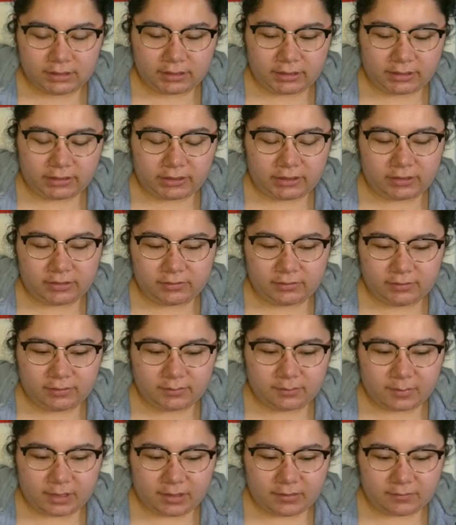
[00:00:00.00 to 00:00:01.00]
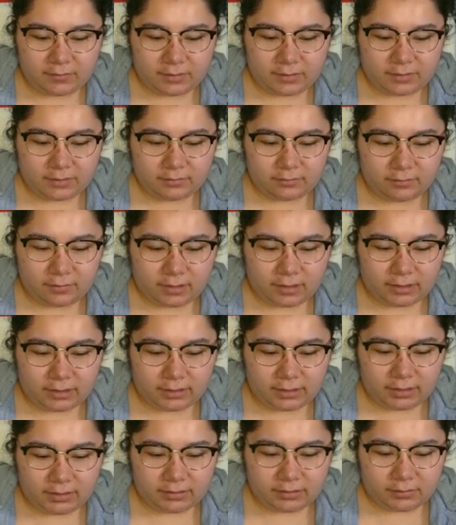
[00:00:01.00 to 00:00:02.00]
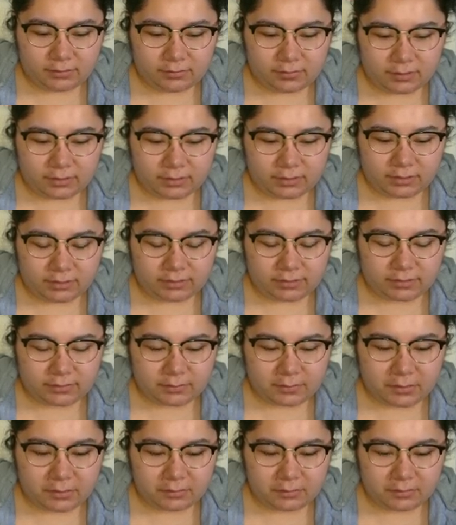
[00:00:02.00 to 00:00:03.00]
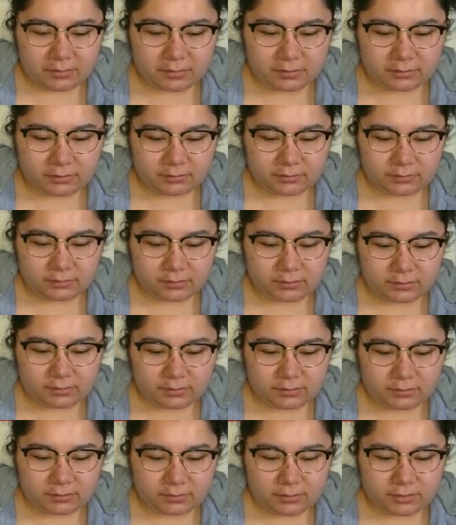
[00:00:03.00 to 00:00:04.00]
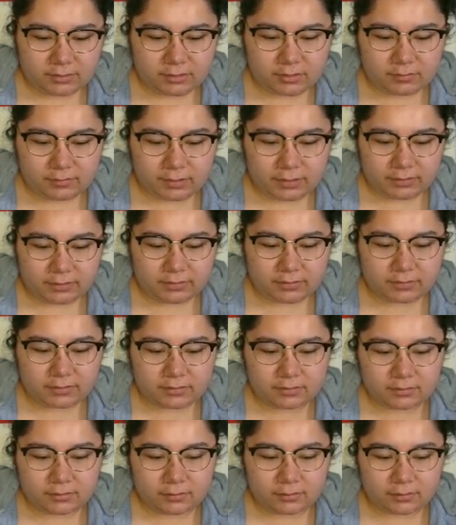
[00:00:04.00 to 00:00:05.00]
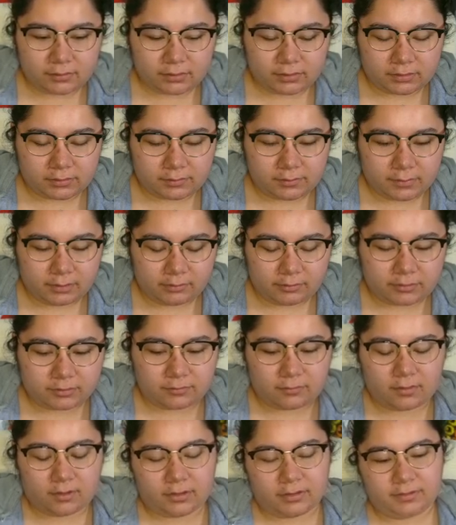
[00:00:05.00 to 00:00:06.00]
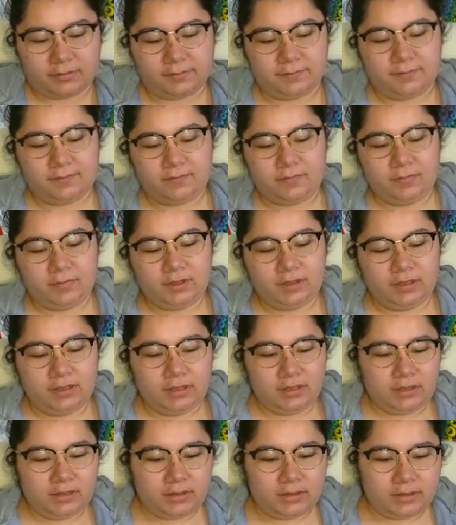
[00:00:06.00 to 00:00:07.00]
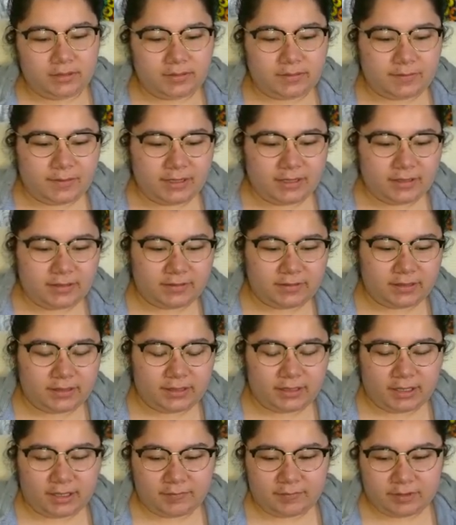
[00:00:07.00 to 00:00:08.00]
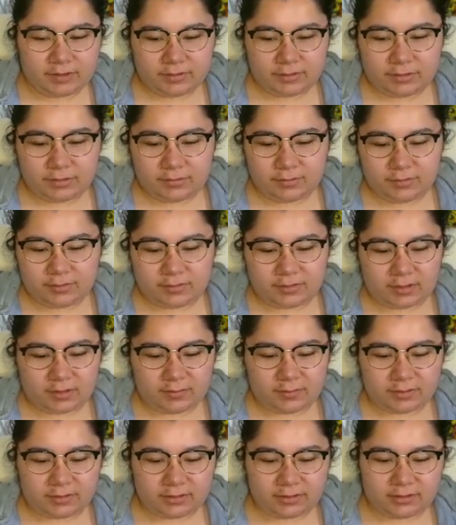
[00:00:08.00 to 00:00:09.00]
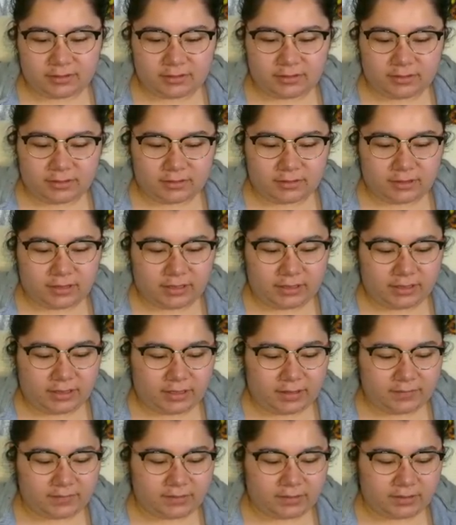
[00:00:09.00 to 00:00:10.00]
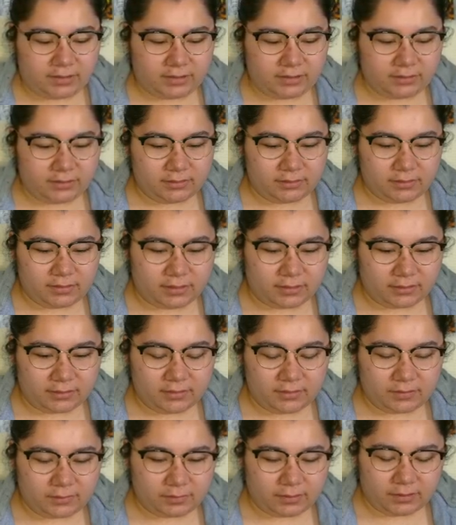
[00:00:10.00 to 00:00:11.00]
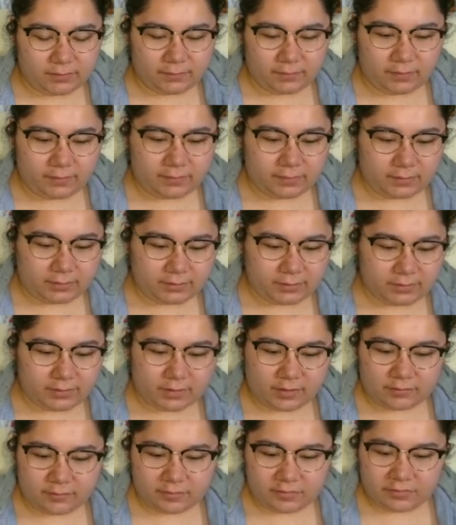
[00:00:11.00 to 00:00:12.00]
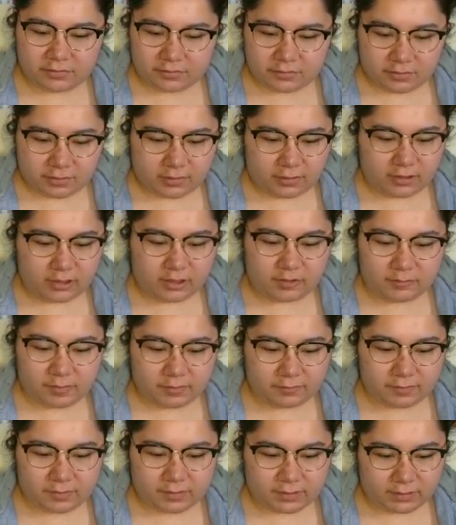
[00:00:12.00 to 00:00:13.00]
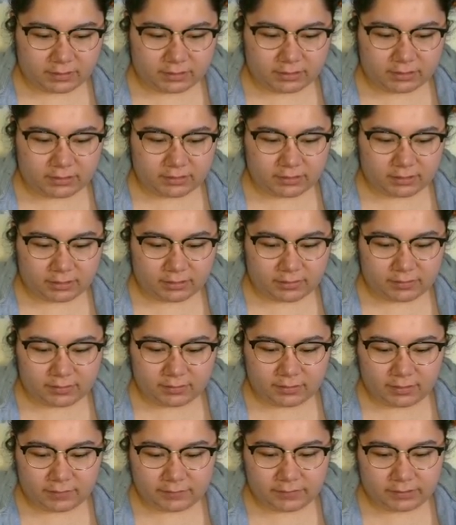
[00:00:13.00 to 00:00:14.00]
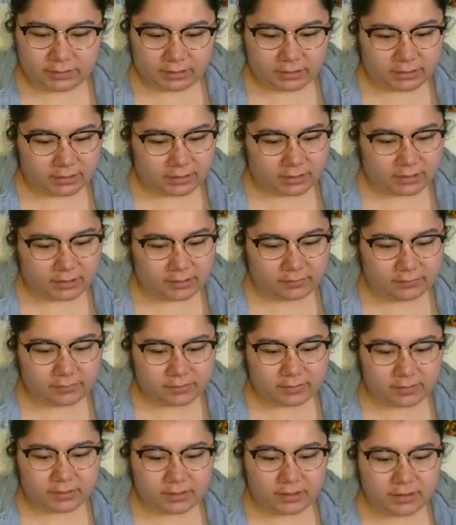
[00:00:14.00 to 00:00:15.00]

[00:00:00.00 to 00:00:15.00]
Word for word: I think the main reason why I don't want to, like, smoke cigarettes or marijuana is because, like, I'm just too stubborn. You know, I, like, I've gone nearly 25 years. I've been strong. I've been resilient. And I still haven't, like, caved.